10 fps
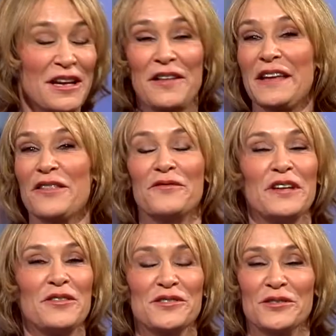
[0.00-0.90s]
on the other
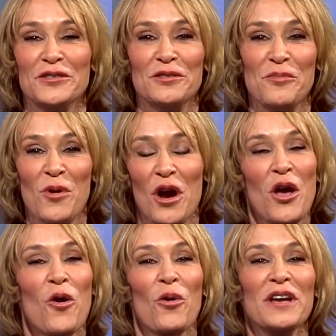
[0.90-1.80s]
videos to learn
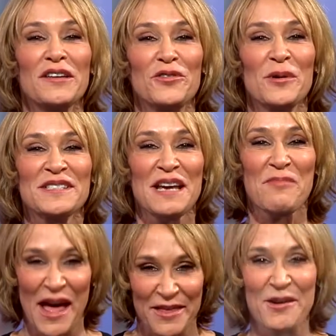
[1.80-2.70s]
more or give USA Bath a